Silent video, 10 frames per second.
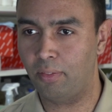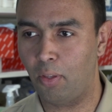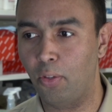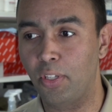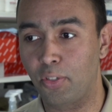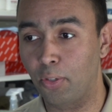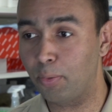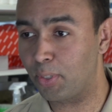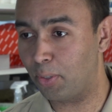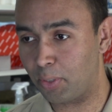Although these early
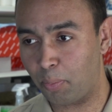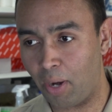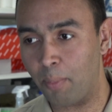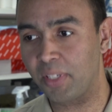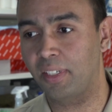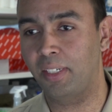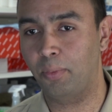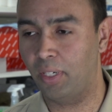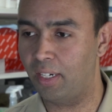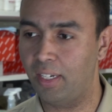results are promising,
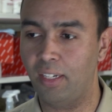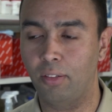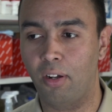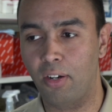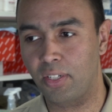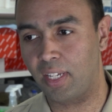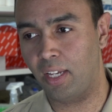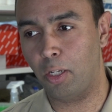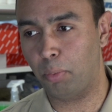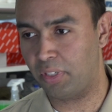we're going to need a
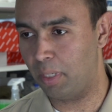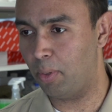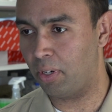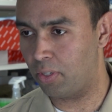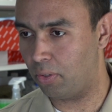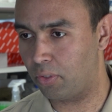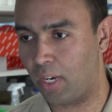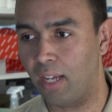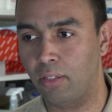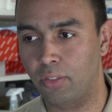large-scale placebo-controlled
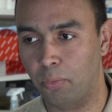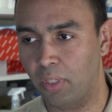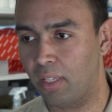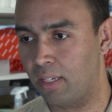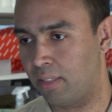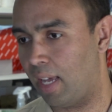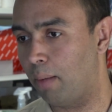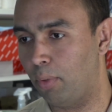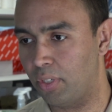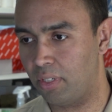trial to really
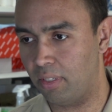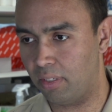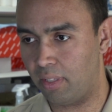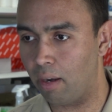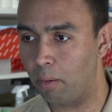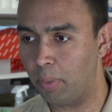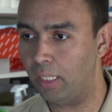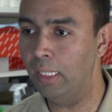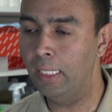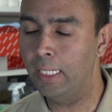establish this
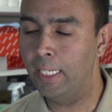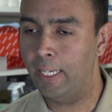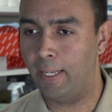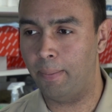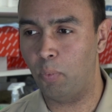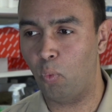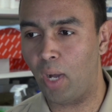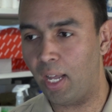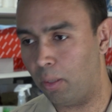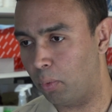therapy.
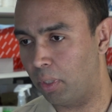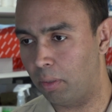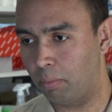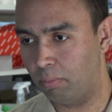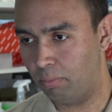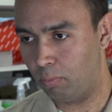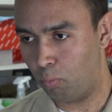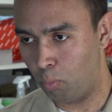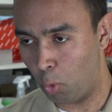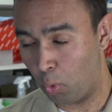While we're
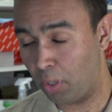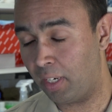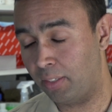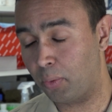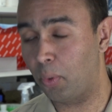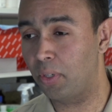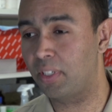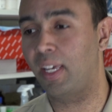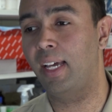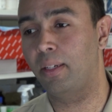working
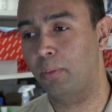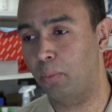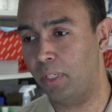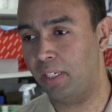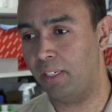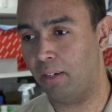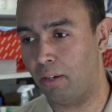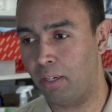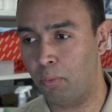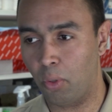towards that, we
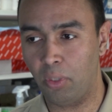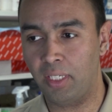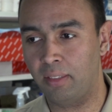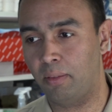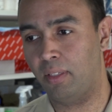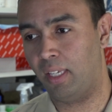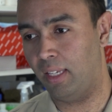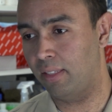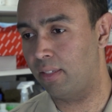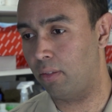are enrolling
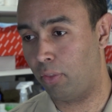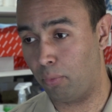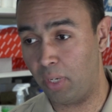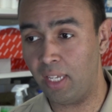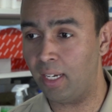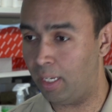kids 3 and